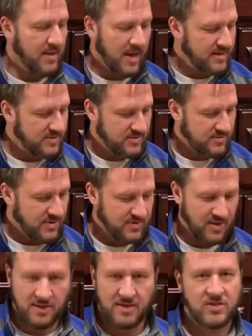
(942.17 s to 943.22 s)
Yes, was
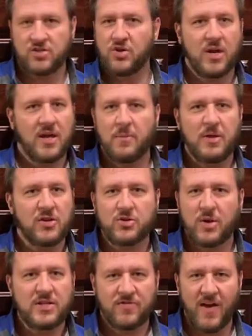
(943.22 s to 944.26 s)
that because you didn't really
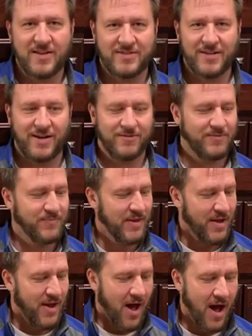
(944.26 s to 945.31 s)
treat us fast enough?
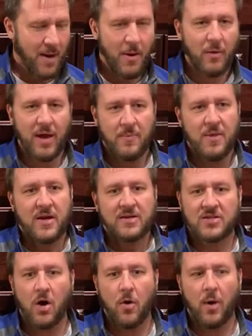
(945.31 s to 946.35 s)
Okay,
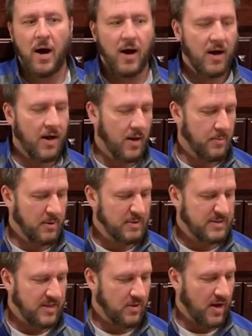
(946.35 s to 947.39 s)
so let me
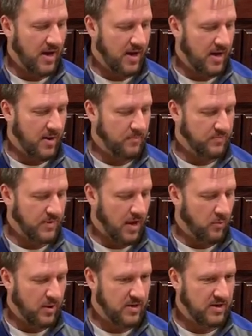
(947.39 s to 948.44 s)
see. I
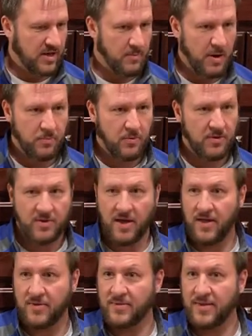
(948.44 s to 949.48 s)
wanted to come up with,
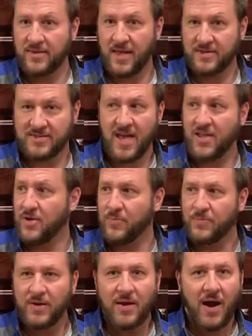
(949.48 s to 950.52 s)
yeah, thank you.
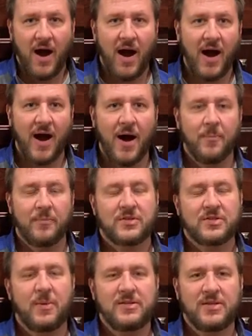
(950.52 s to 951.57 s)

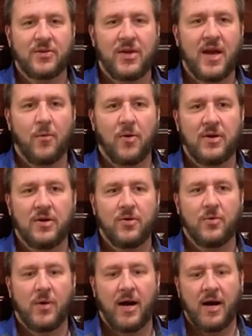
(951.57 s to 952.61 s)
So basically, I want to
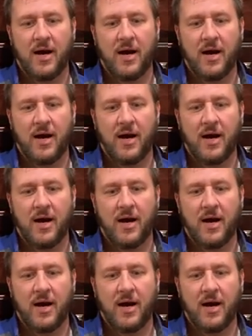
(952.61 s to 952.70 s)
do,